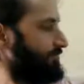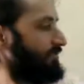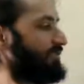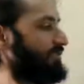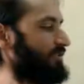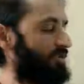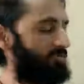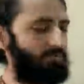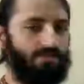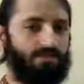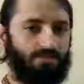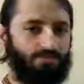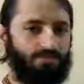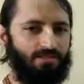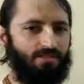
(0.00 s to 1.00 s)
This is sum and
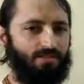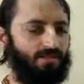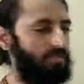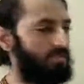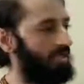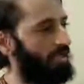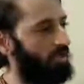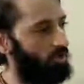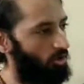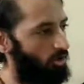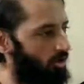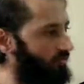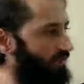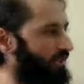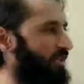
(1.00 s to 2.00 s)
substance. There are a
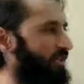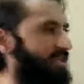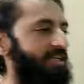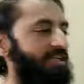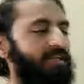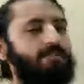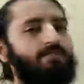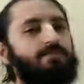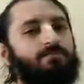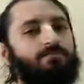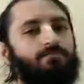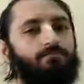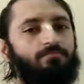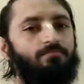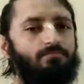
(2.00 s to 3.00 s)
lot of other
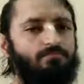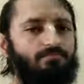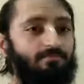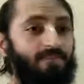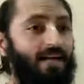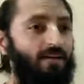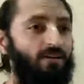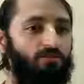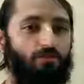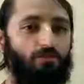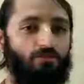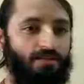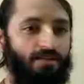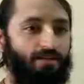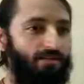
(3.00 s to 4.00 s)
details. And of
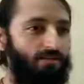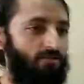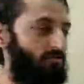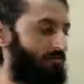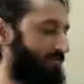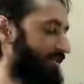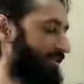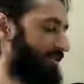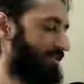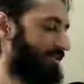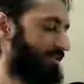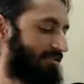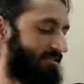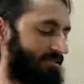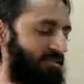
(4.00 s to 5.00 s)
course, we
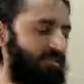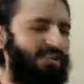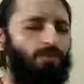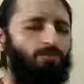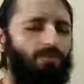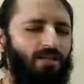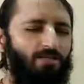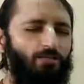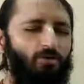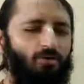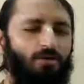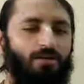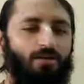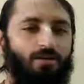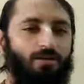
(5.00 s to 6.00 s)
discuss a little bit
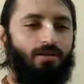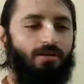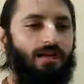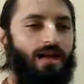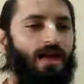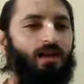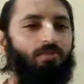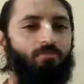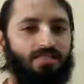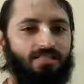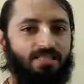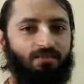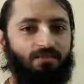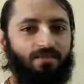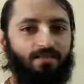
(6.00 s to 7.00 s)
about Kaya
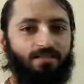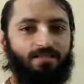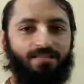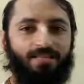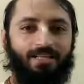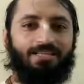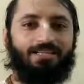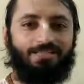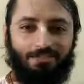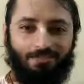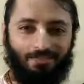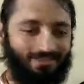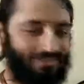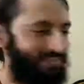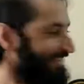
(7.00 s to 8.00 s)
Manasa Vacha, the jealous
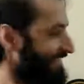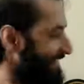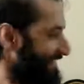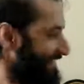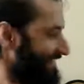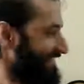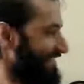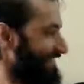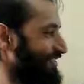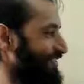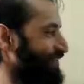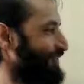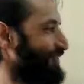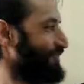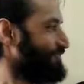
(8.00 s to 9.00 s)
lover.
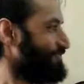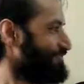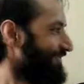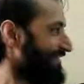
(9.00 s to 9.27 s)
So,